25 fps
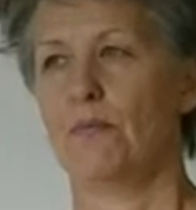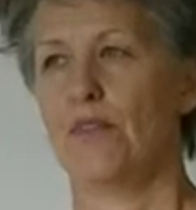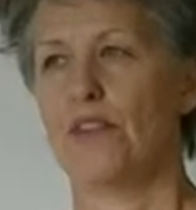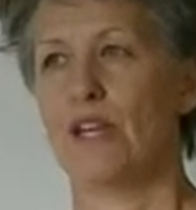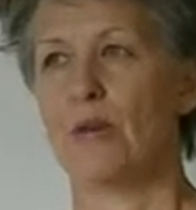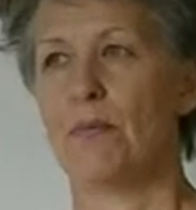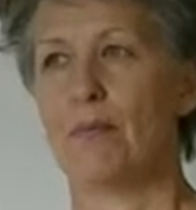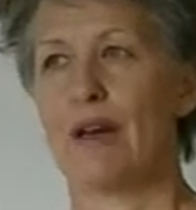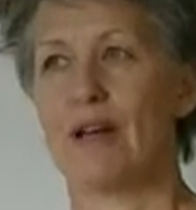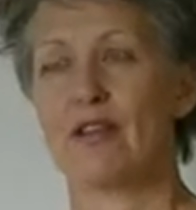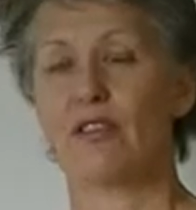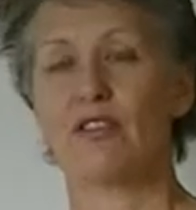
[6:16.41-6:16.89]

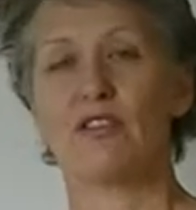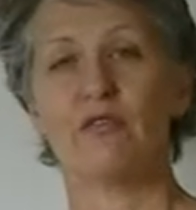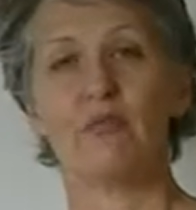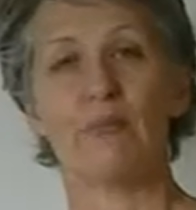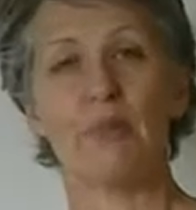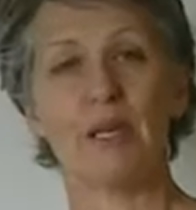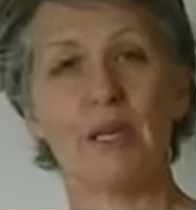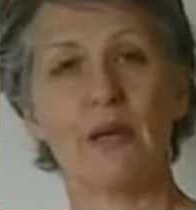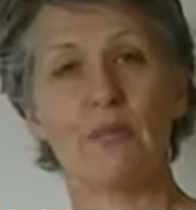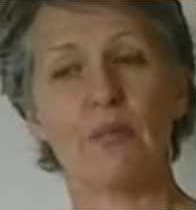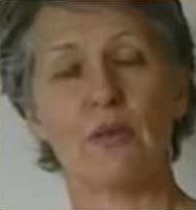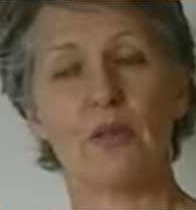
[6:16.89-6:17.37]
the amount of
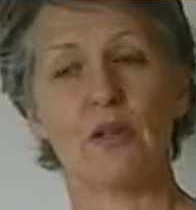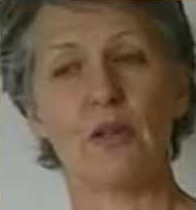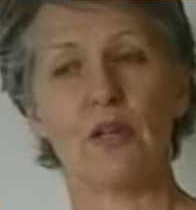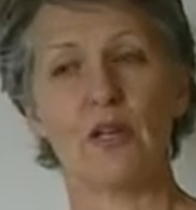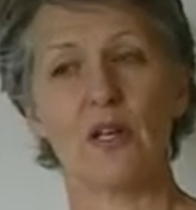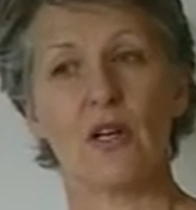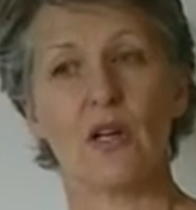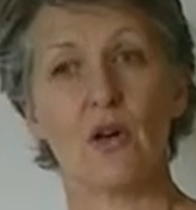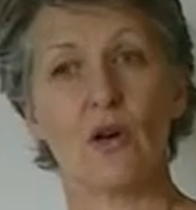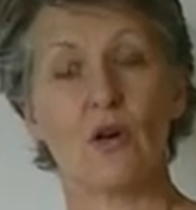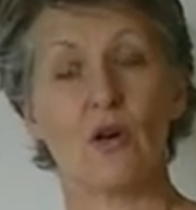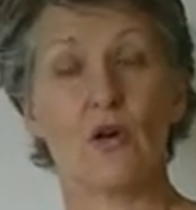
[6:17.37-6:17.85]
people
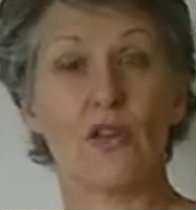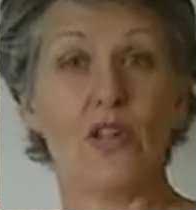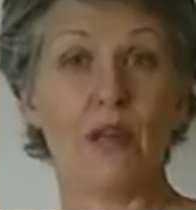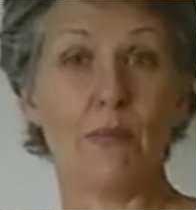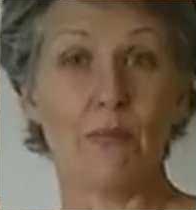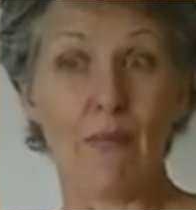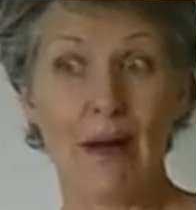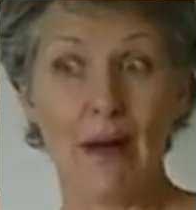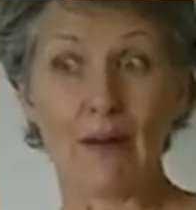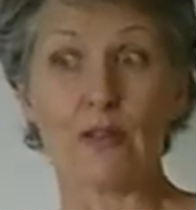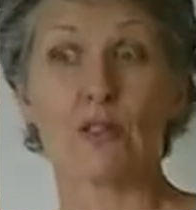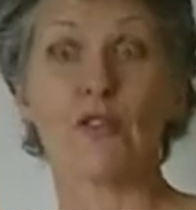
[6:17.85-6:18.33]
or the
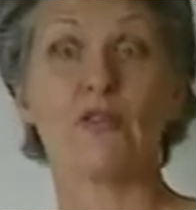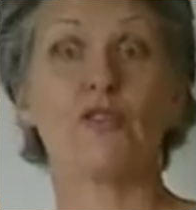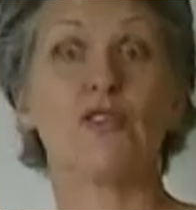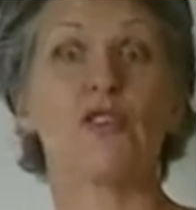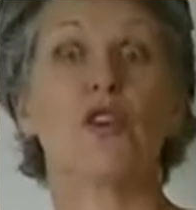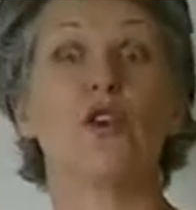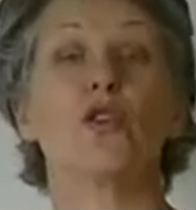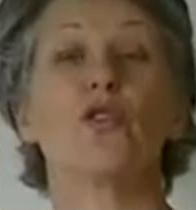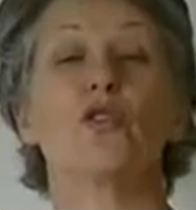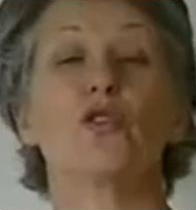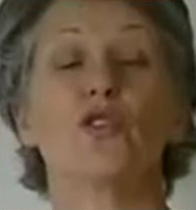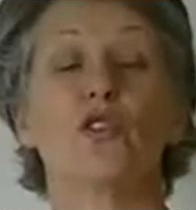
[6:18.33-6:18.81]
amount of
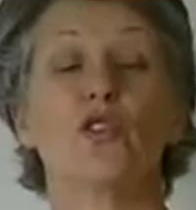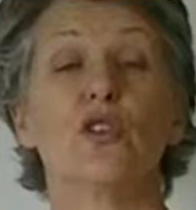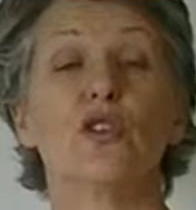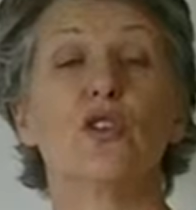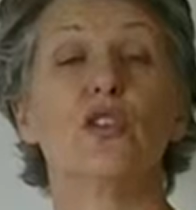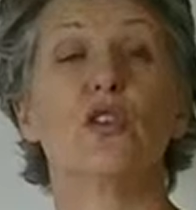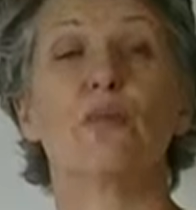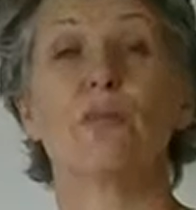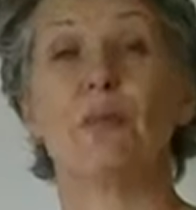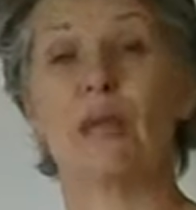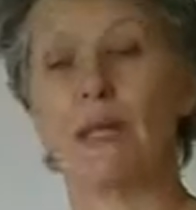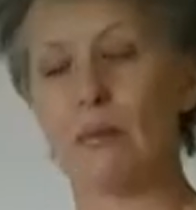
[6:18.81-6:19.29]
social
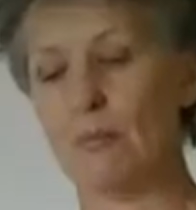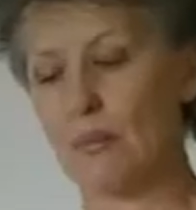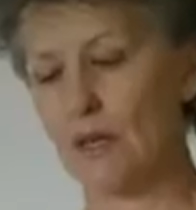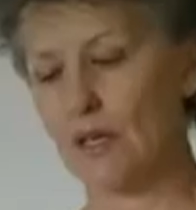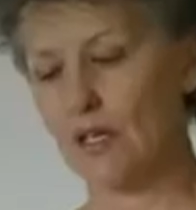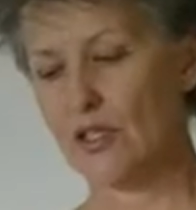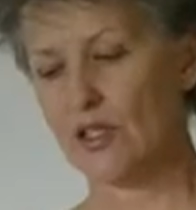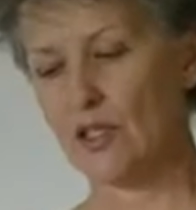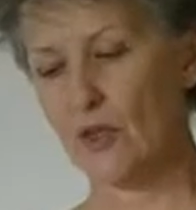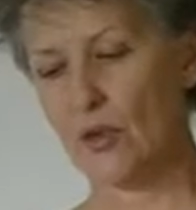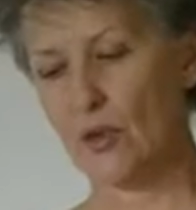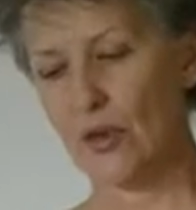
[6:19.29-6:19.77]
good that people
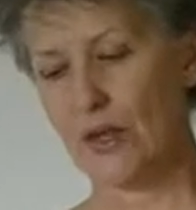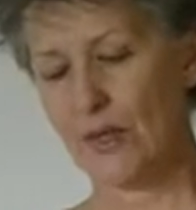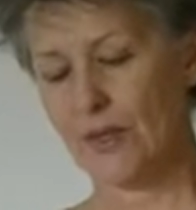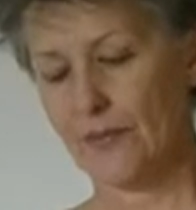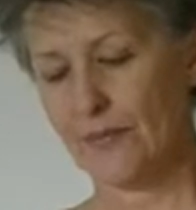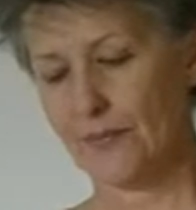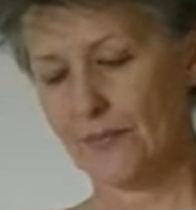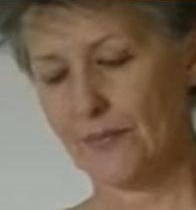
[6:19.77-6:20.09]
are doing.